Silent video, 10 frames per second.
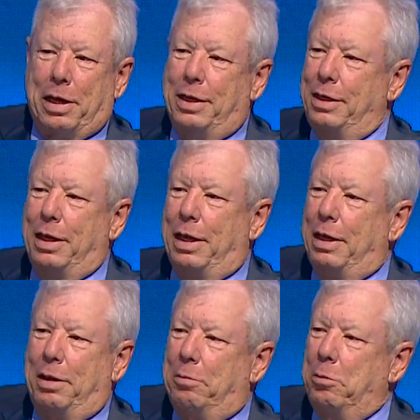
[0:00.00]

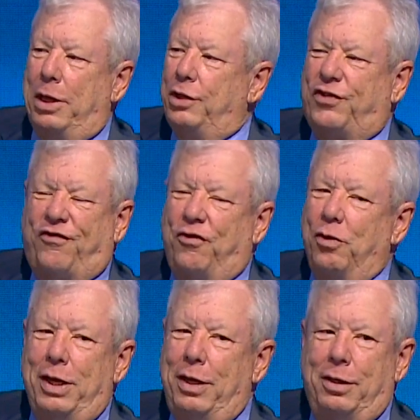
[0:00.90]
It's
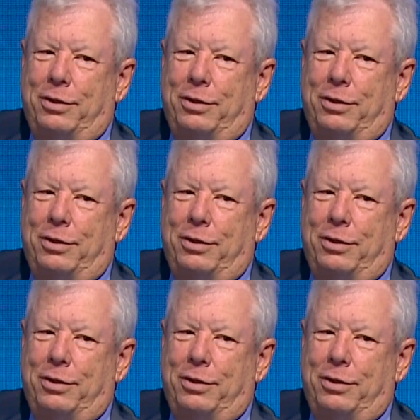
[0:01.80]
free